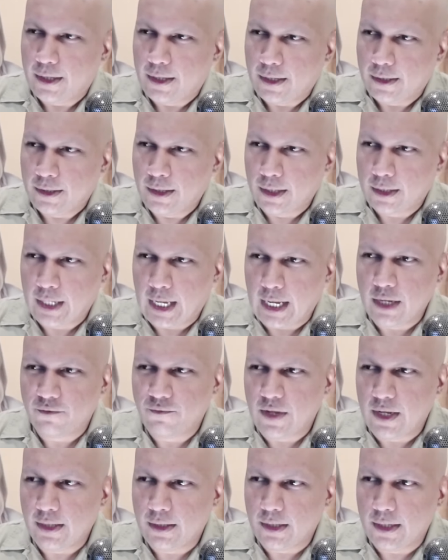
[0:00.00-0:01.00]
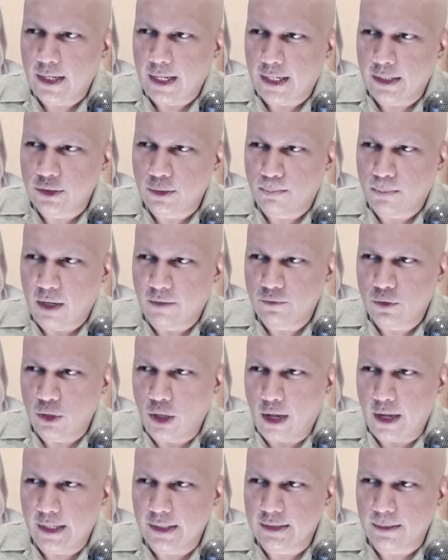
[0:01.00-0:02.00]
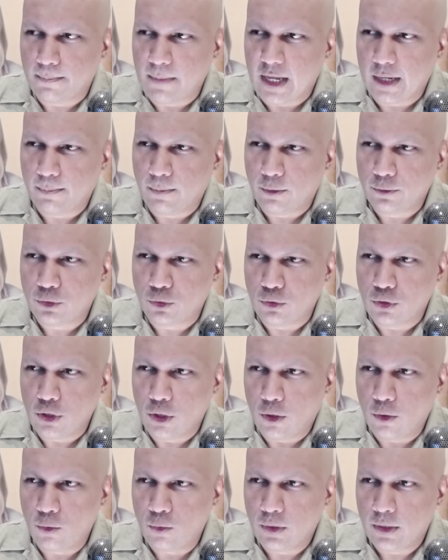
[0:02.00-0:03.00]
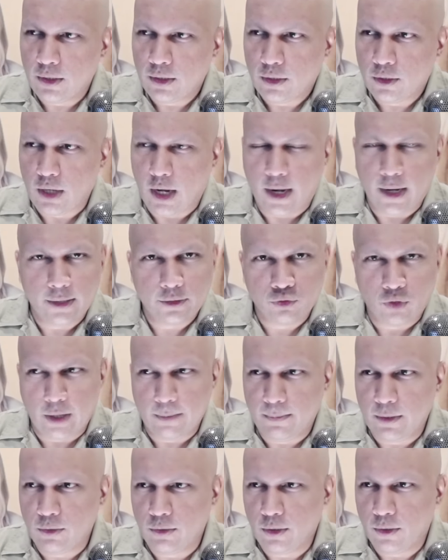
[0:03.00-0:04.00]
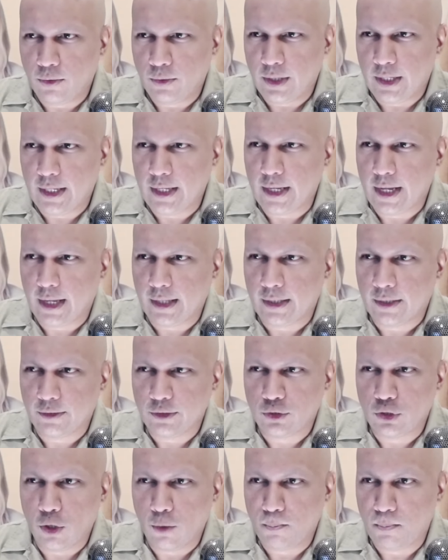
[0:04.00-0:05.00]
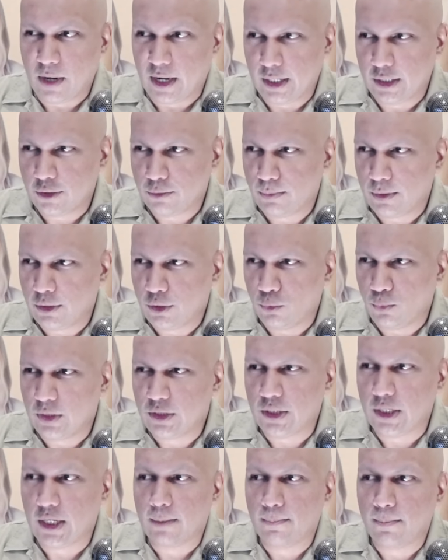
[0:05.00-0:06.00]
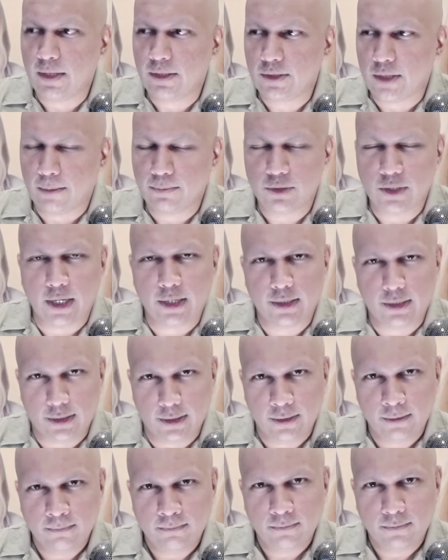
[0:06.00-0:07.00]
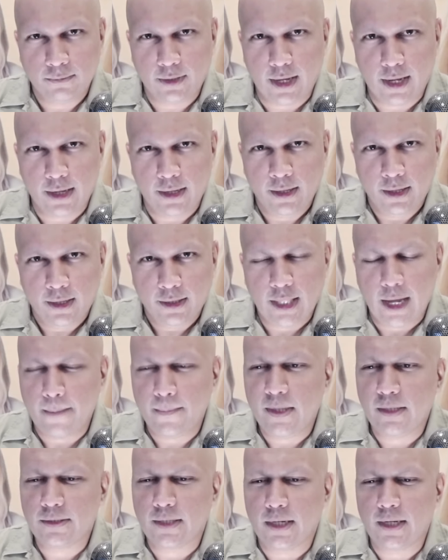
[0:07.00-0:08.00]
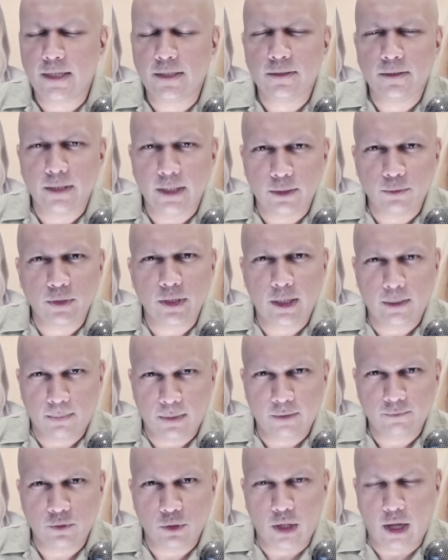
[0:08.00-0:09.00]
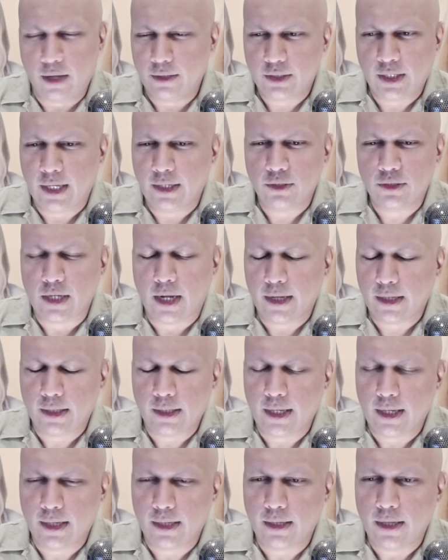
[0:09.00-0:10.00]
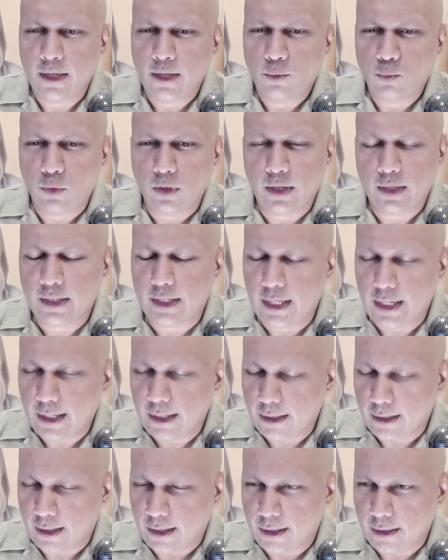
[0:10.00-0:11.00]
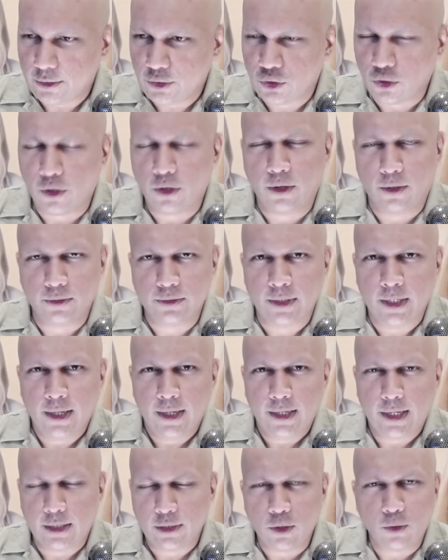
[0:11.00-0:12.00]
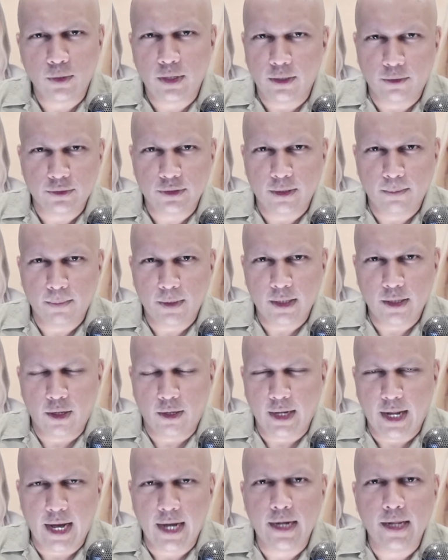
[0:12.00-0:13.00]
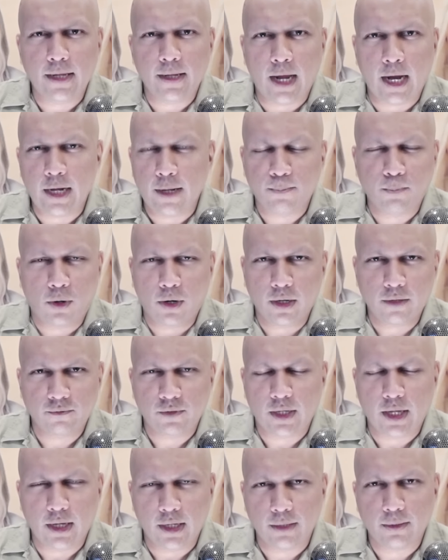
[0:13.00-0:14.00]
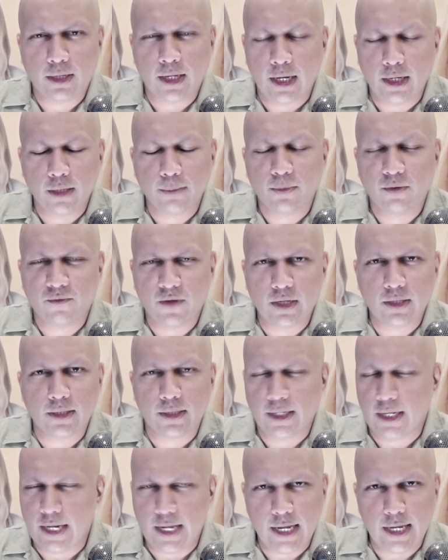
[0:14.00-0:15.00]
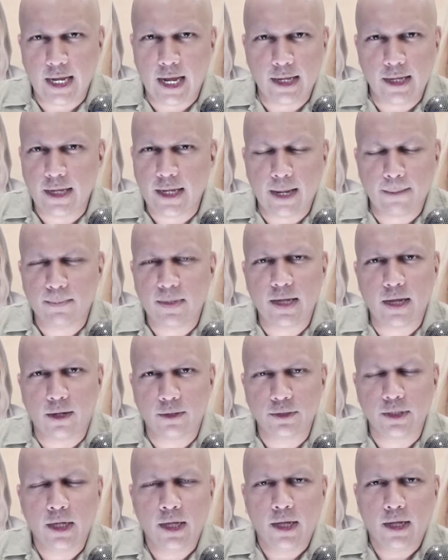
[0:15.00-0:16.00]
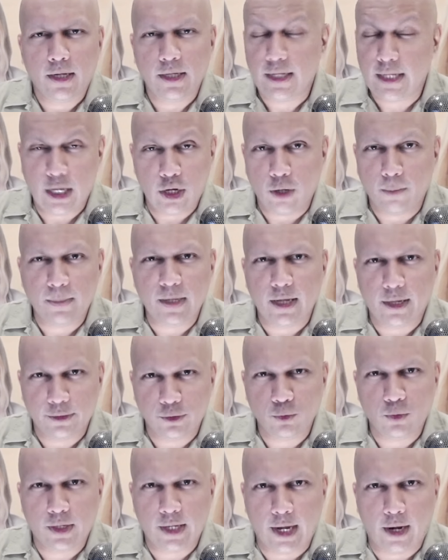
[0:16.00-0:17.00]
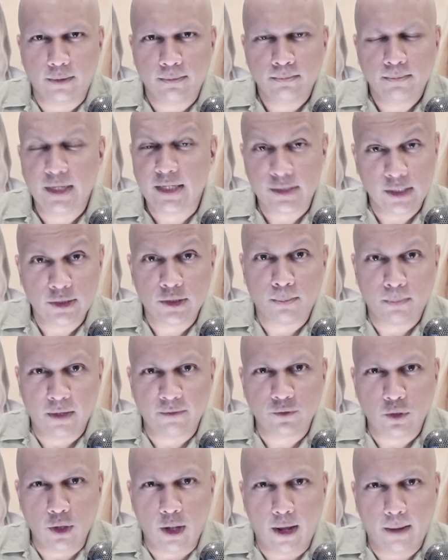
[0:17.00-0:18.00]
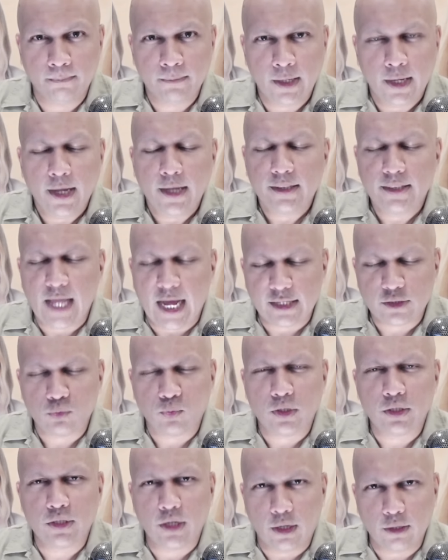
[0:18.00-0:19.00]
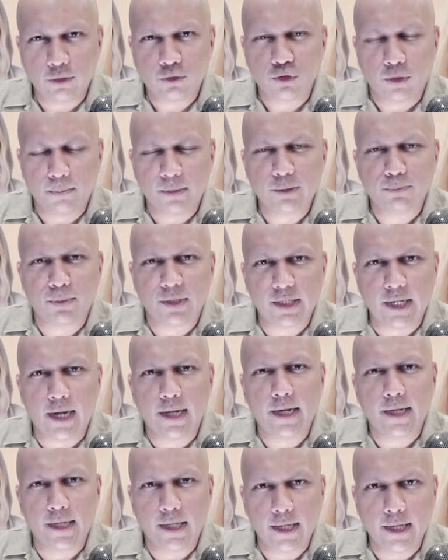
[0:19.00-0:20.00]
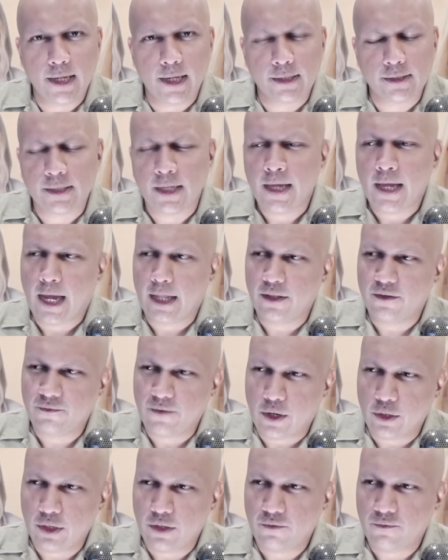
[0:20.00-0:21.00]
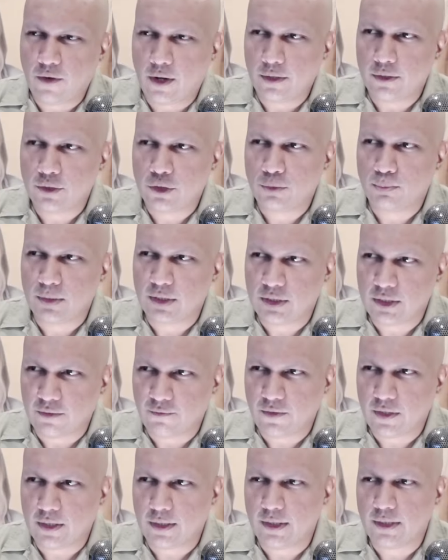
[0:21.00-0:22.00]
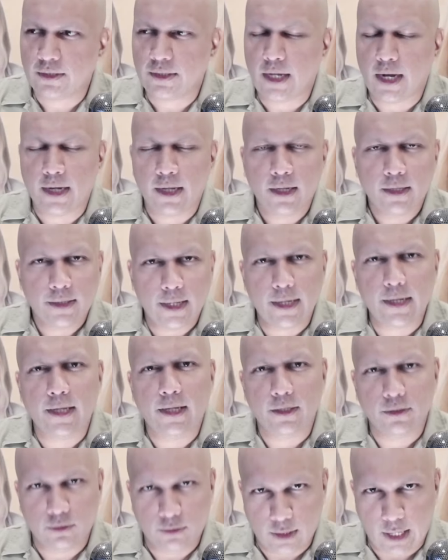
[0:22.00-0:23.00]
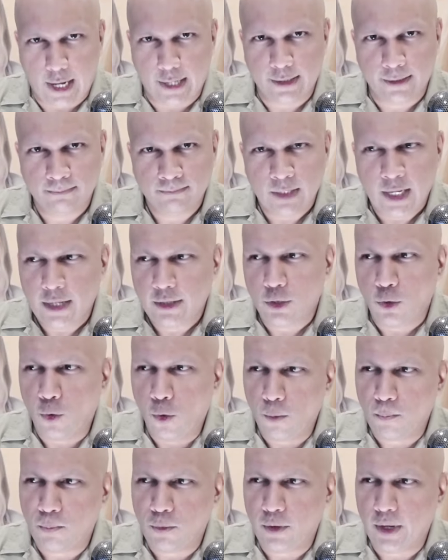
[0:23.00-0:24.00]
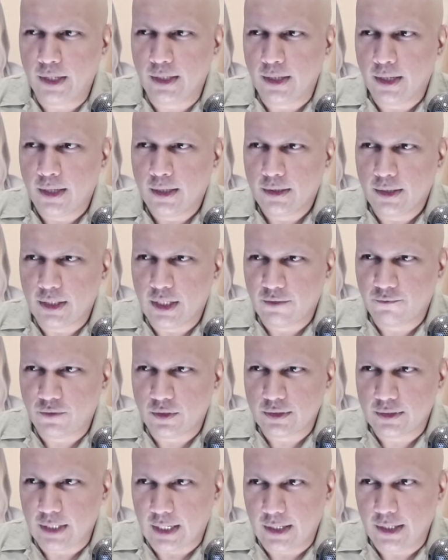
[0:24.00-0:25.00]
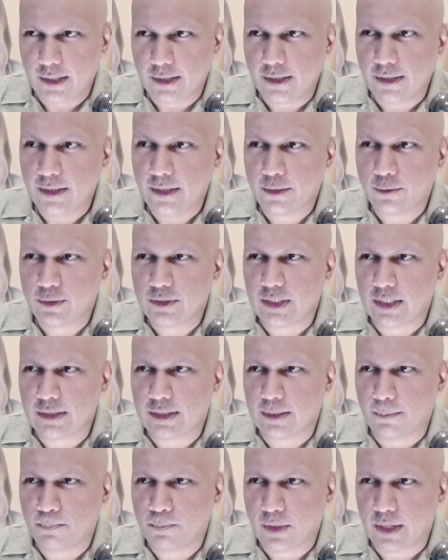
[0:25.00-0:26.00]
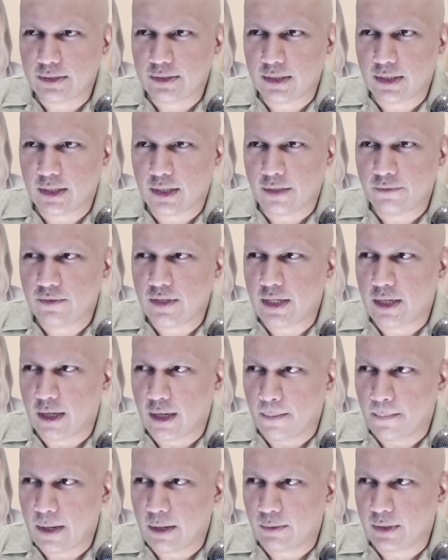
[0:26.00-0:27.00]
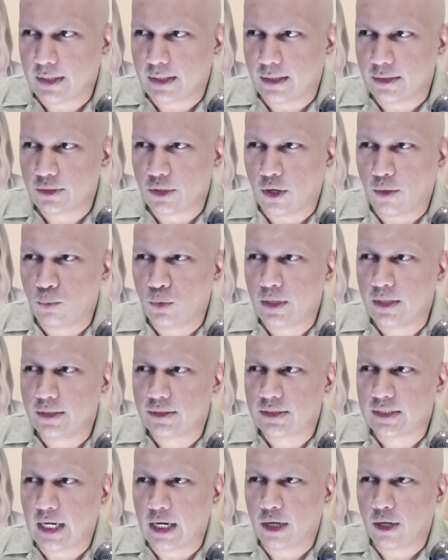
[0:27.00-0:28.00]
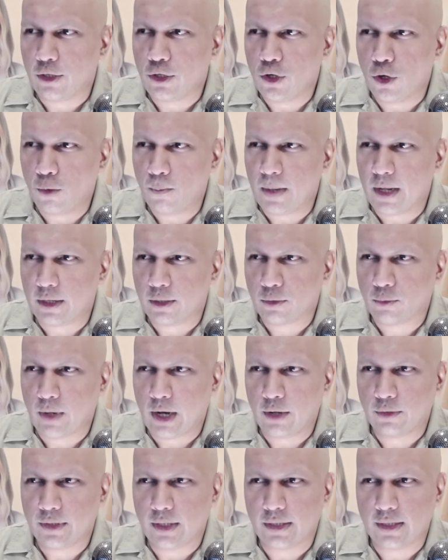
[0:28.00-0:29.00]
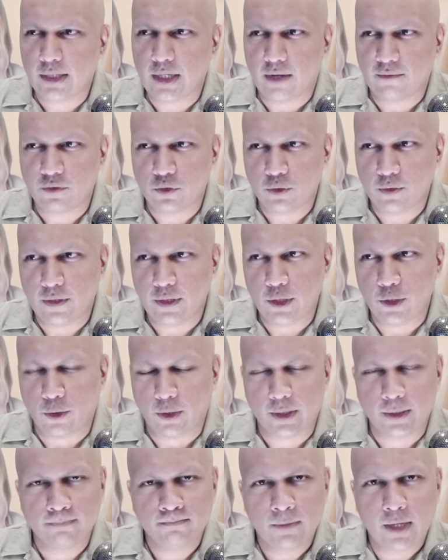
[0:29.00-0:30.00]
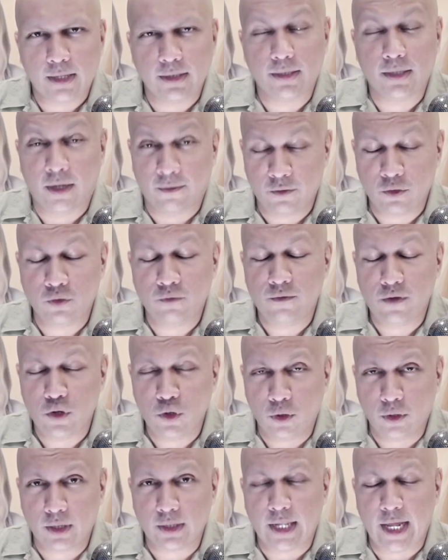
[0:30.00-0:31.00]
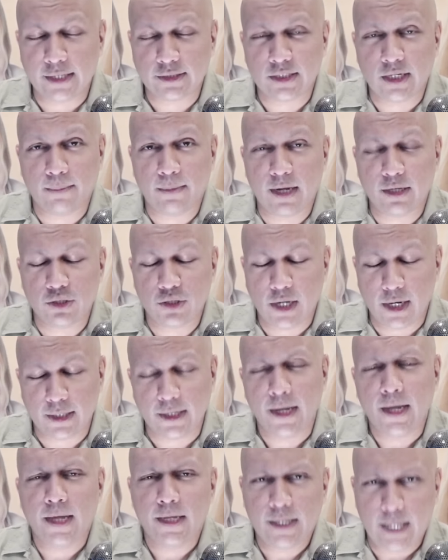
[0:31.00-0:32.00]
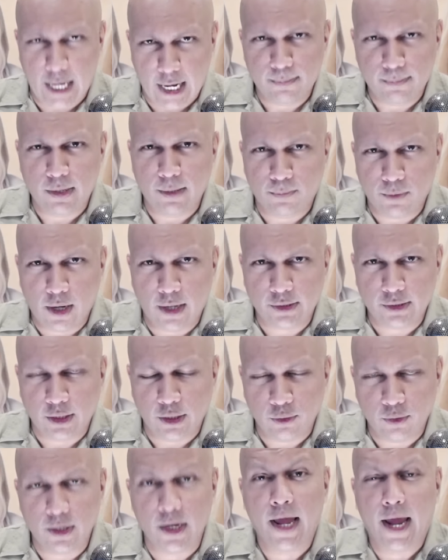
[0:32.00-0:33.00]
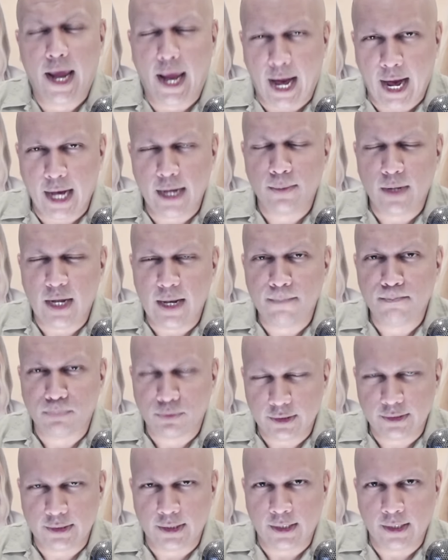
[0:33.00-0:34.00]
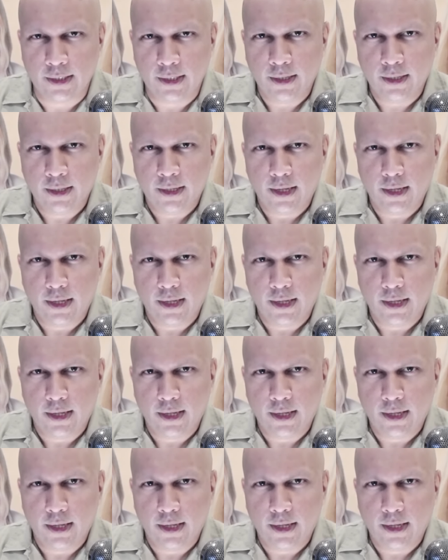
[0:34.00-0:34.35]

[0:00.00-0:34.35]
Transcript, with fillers: The King of England is above the law. He's amenable to no uh, tribunal. He, there is no punishment to which he be subjected. Okay, that means that he's literally above the law. King, uh, King, well, King uh, Charles can go kill somebody on any any part of the king, kingdom of England, and he can, he can be held, he cannot be held to account because he's above the law. That's what Donald Trump is pretending he is, and the founding fathers specifically said that he is not. The whole point, the difference, he, he literally says that the president of the Americas would stand on no better ground than the governor of New York, and the governor of New York, last time I checked, can be prosecuted and imprisoned.